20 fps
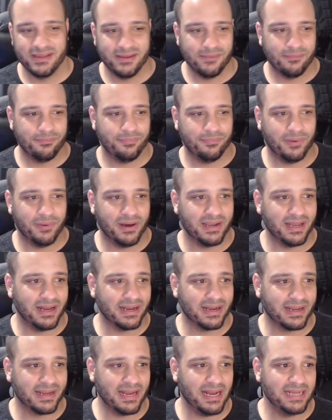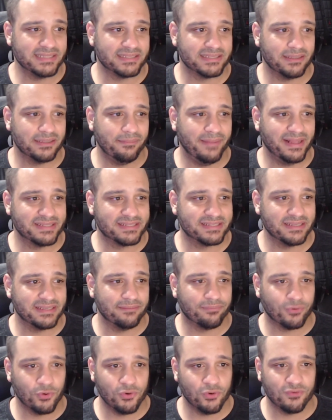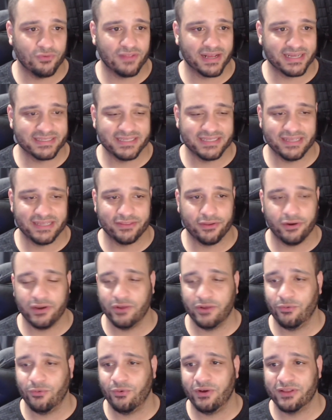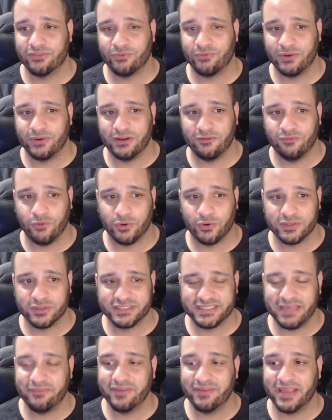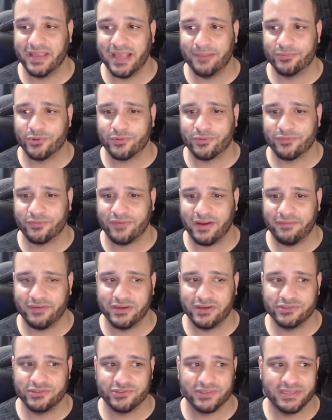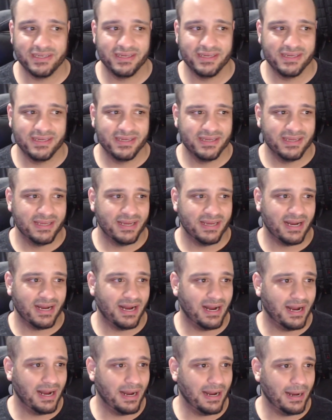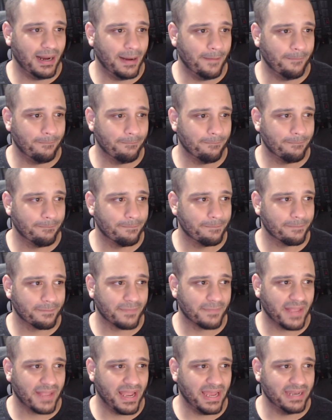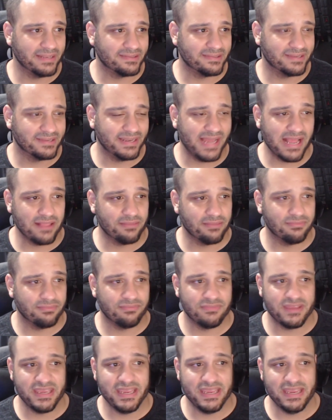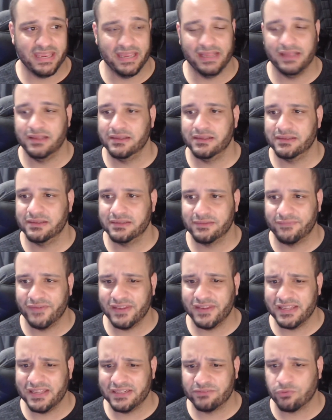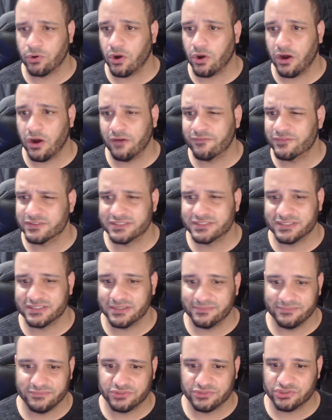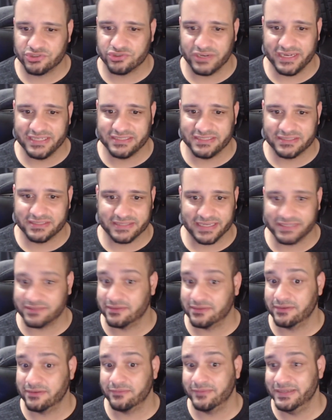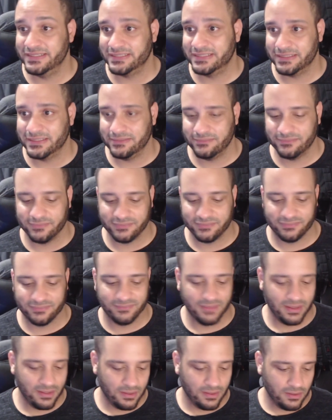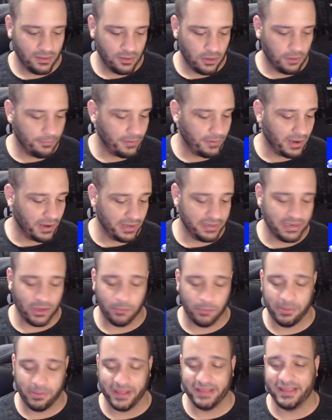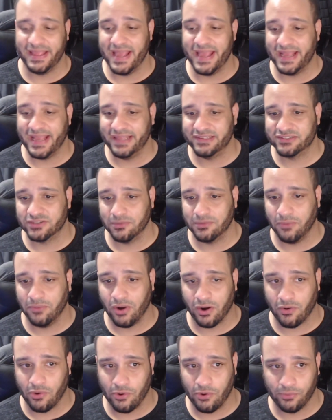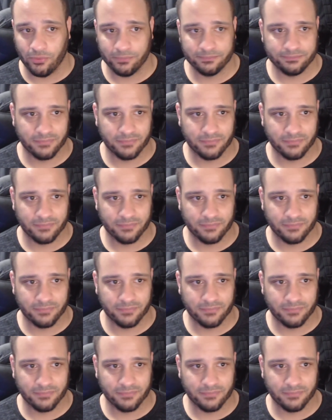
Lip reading: But, guys, the Mets improved, like I said, 31-24, 7 games over 500. And tonight, the Phillies were off for some strange scheduling reason. But they'll play the Yankees tomorrow.